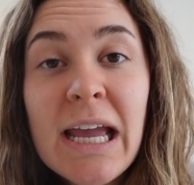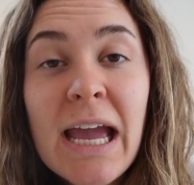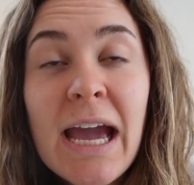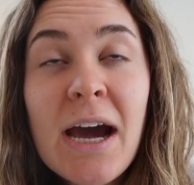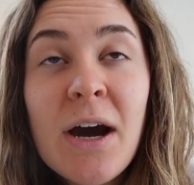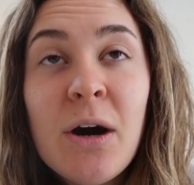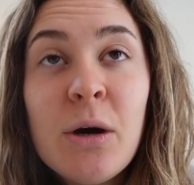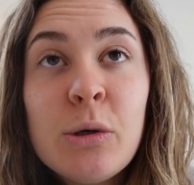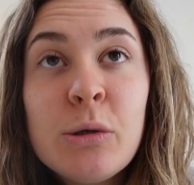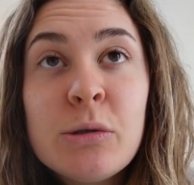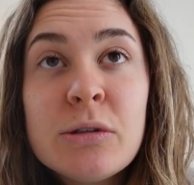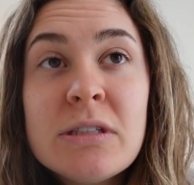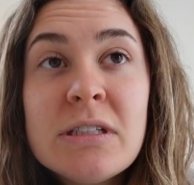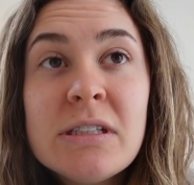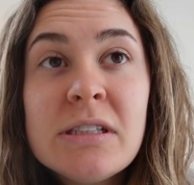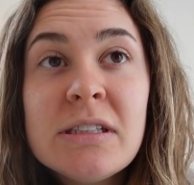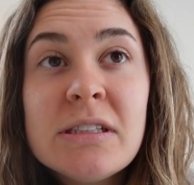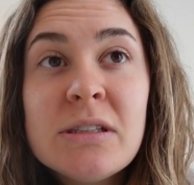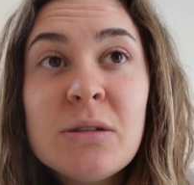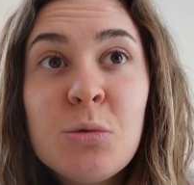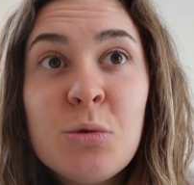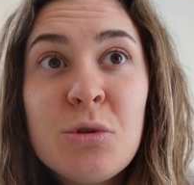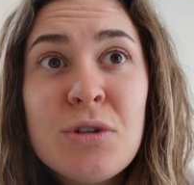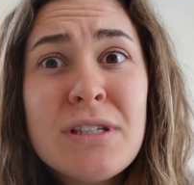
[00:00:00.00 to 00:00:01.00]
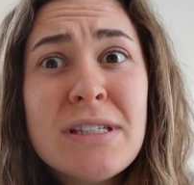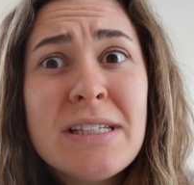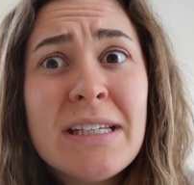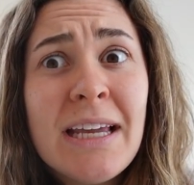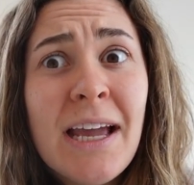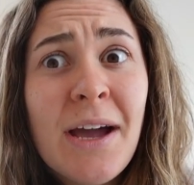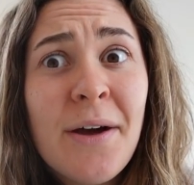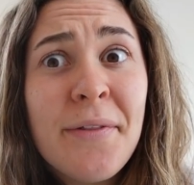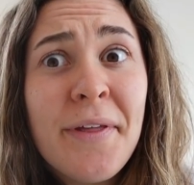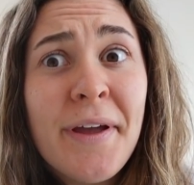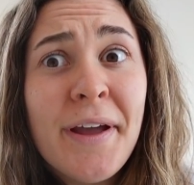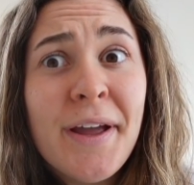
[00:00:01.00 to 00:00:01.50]
out. We'll see
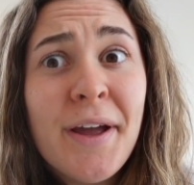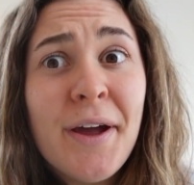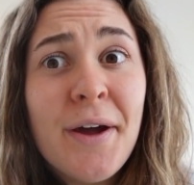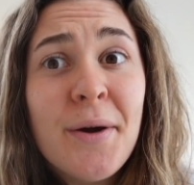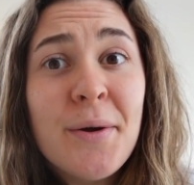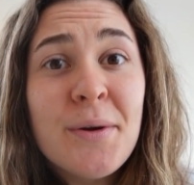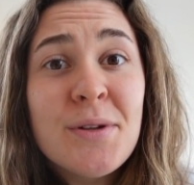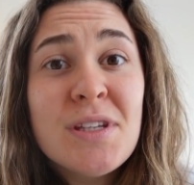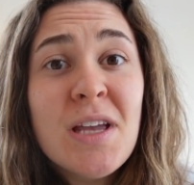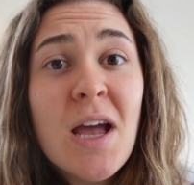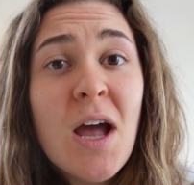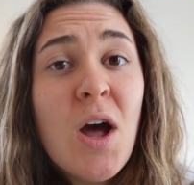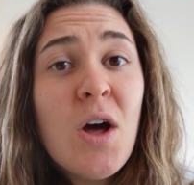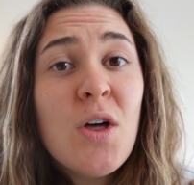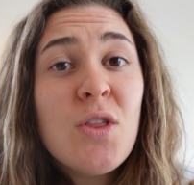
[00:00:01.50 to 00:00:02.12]
how that goes.